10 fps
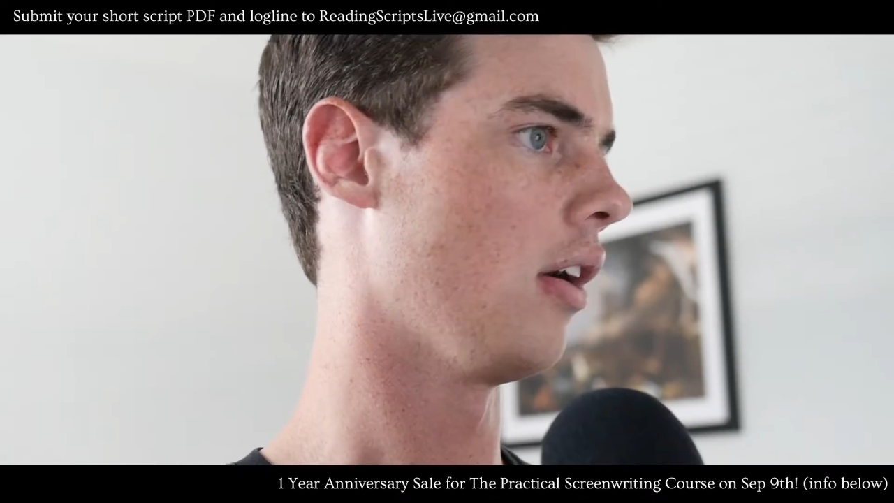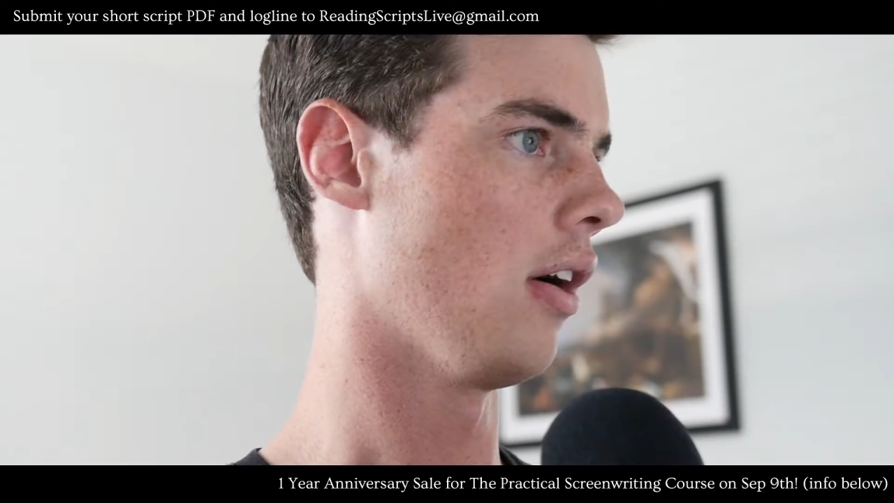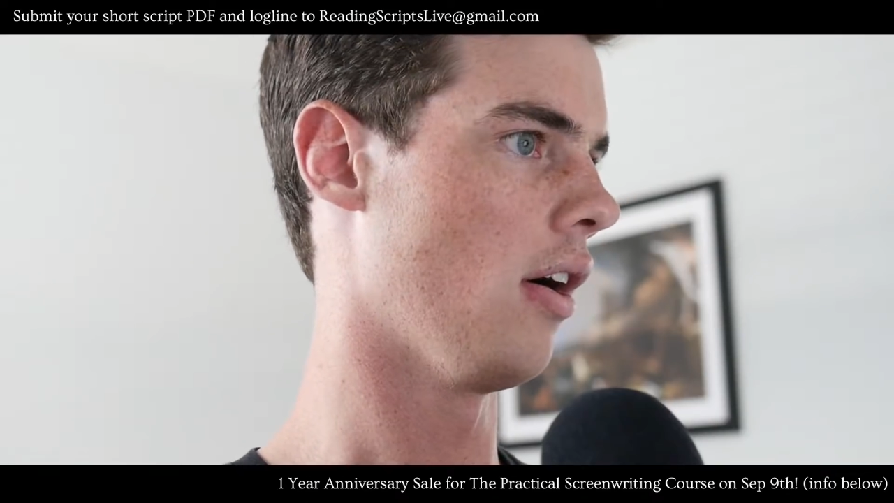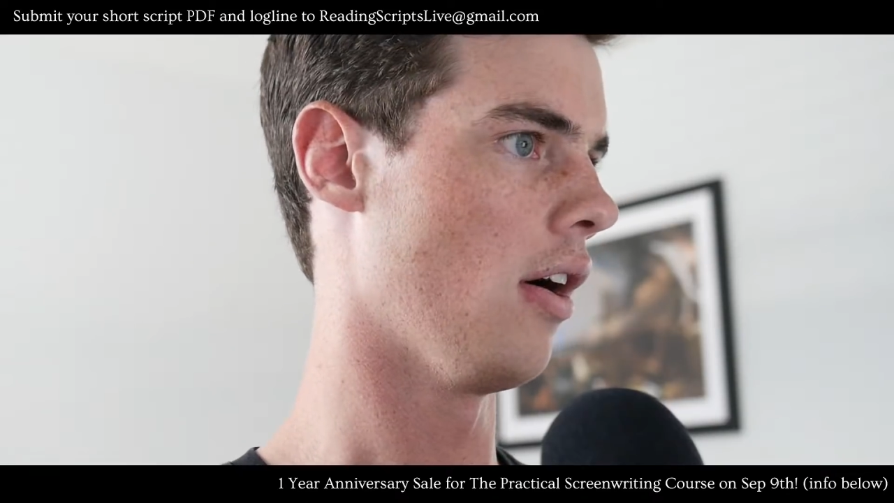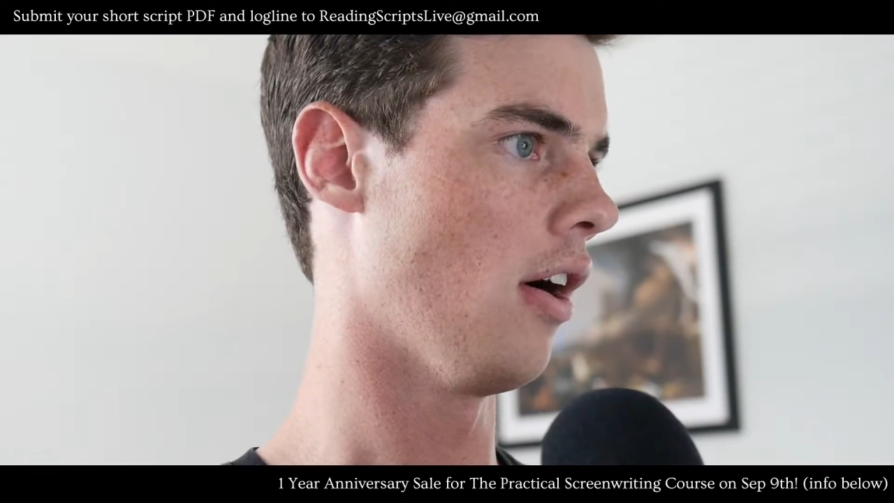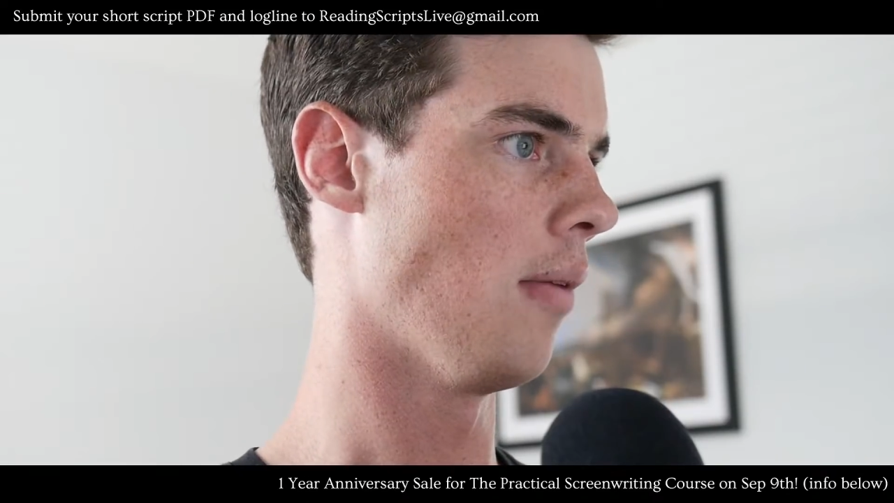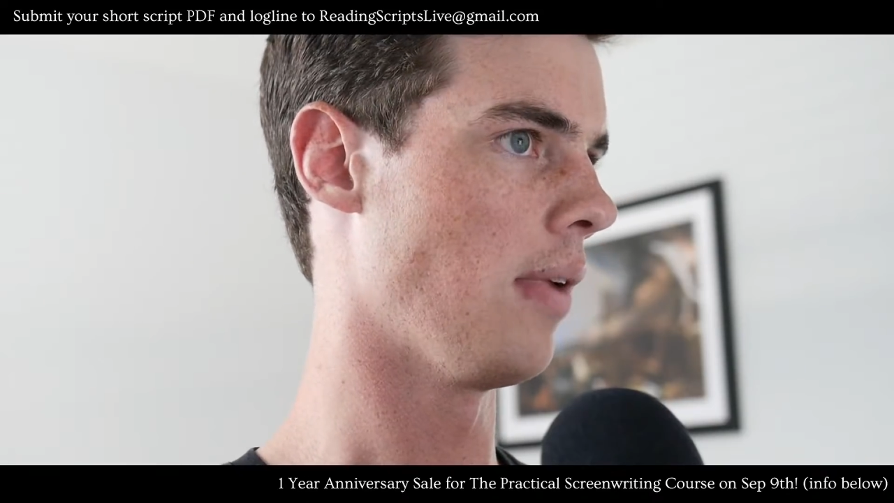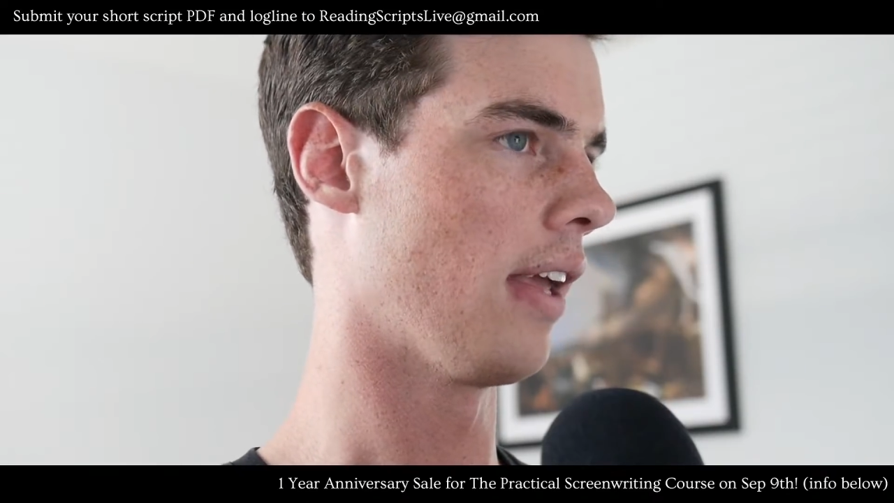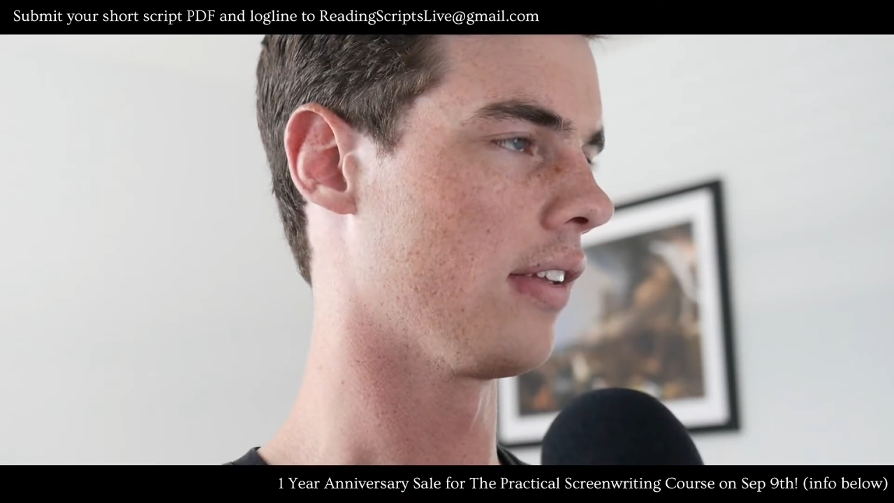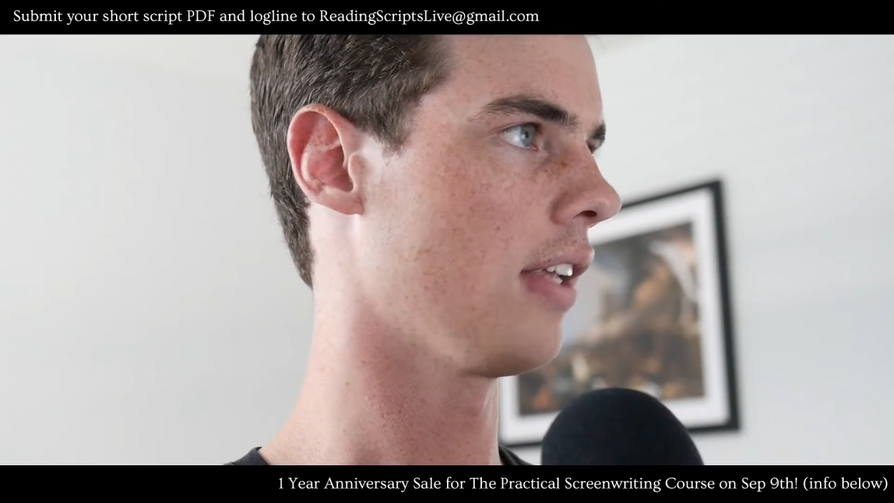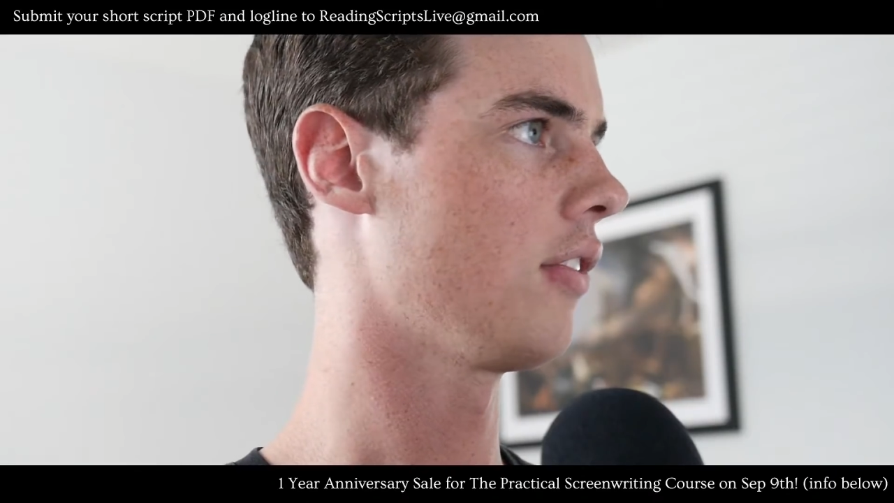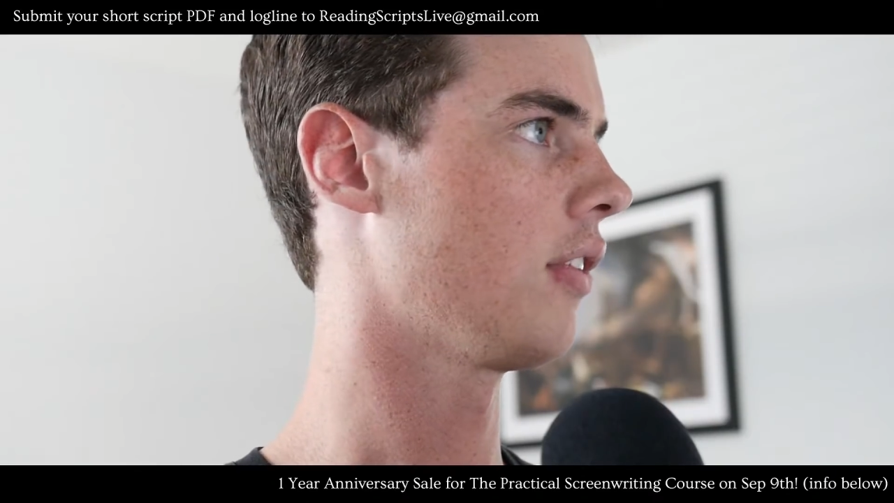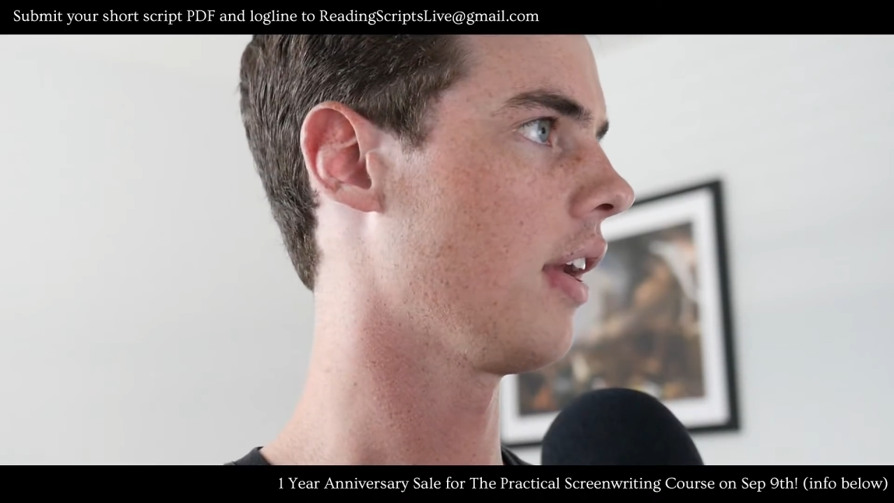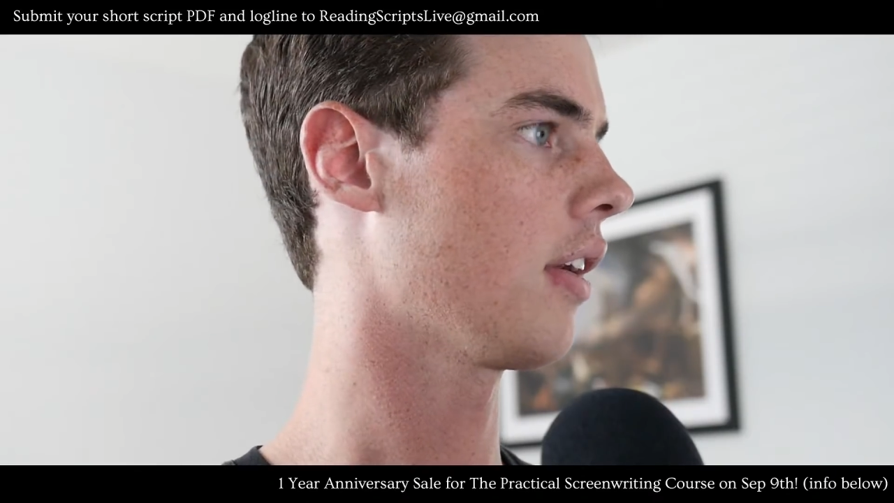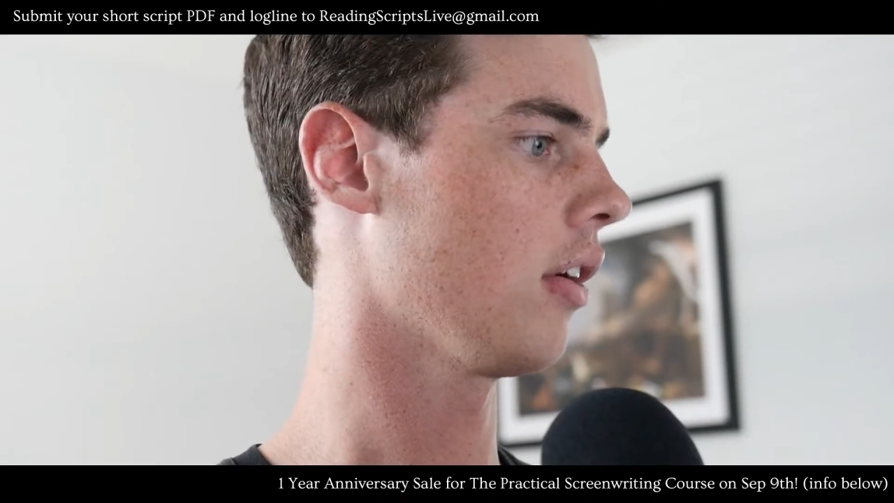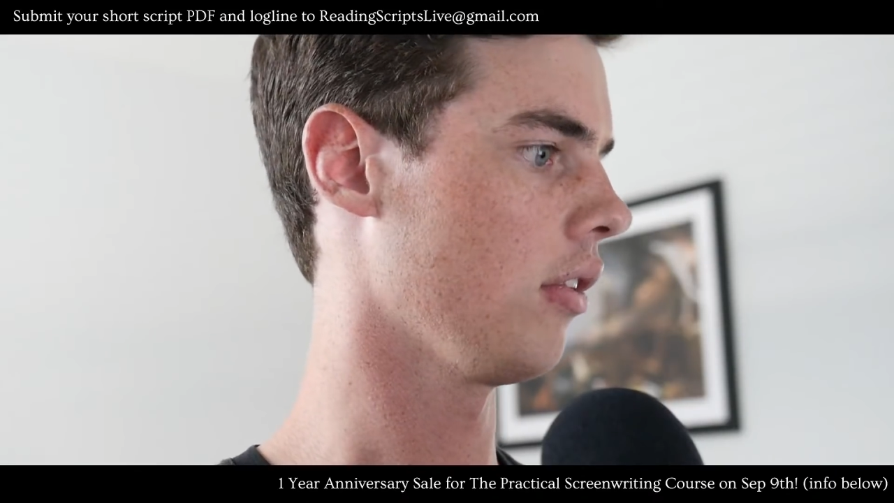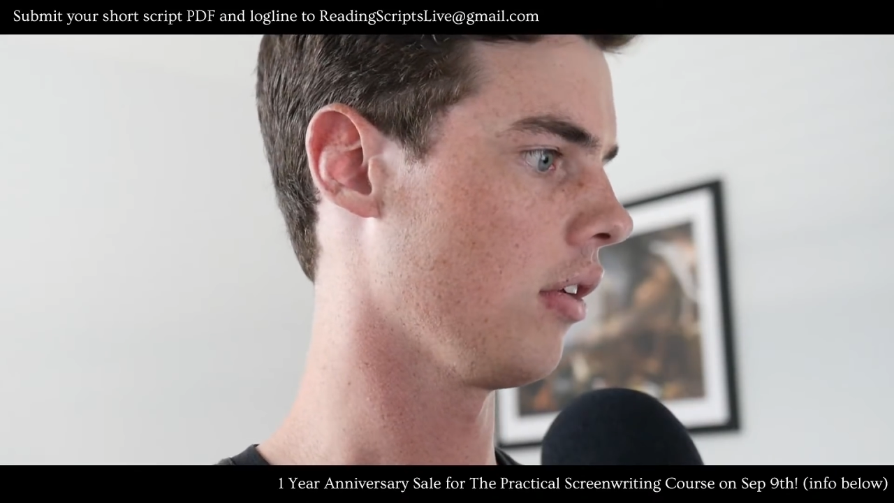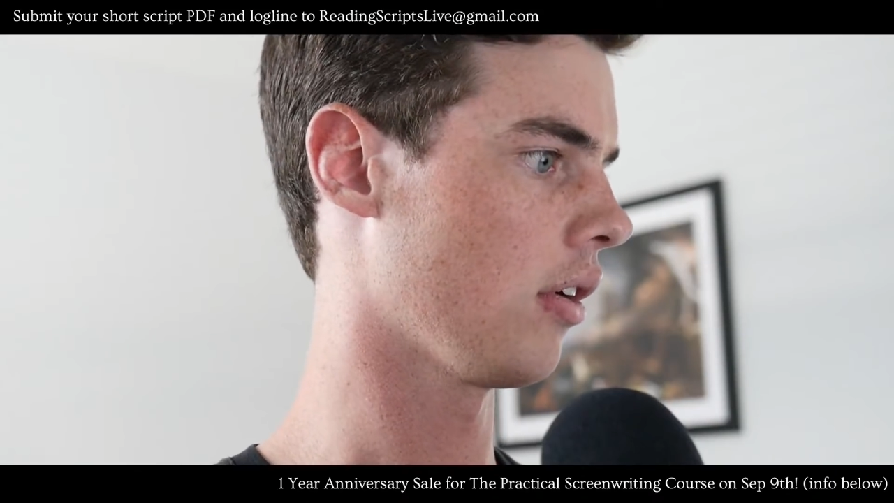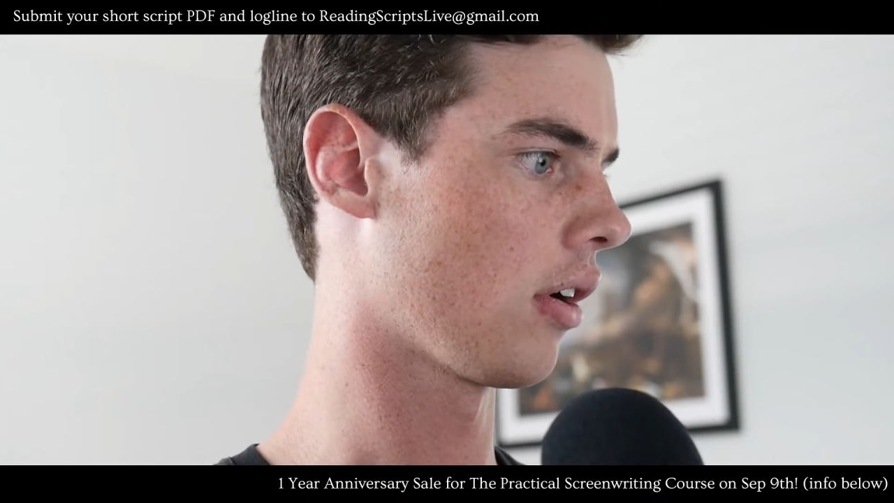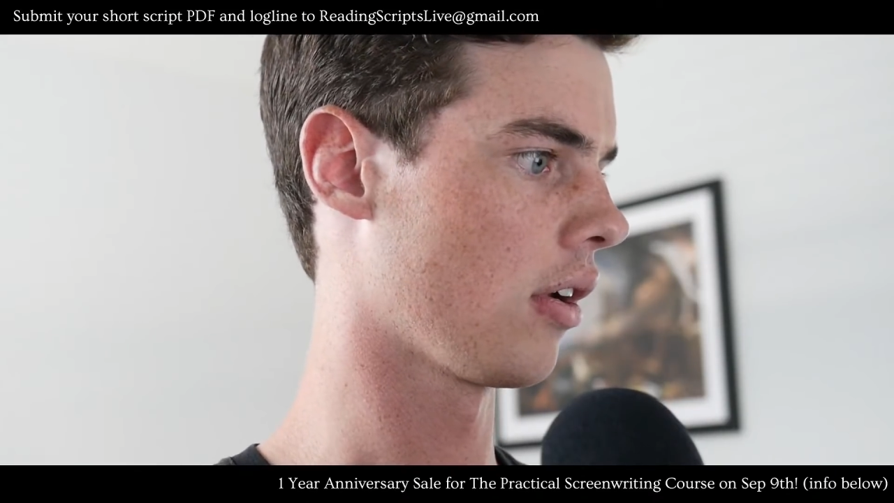And let's take a look